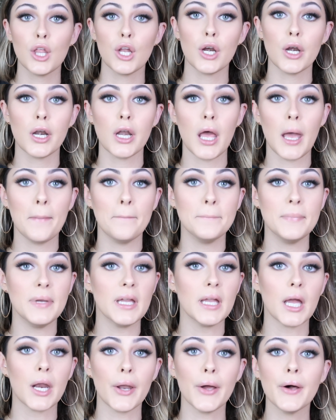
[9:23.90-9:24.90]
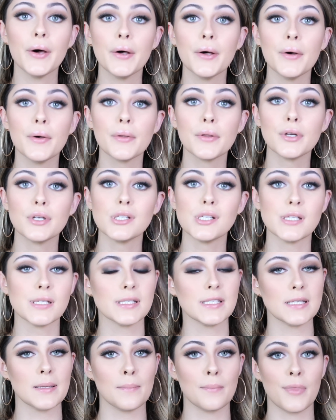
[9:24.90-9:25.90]
they're not big at all, they're
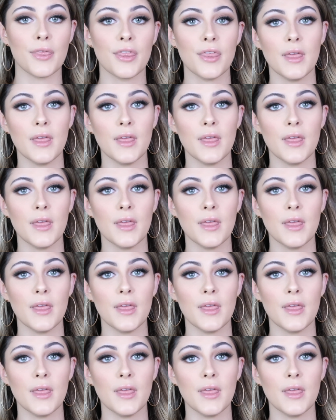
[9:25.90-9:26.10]
just some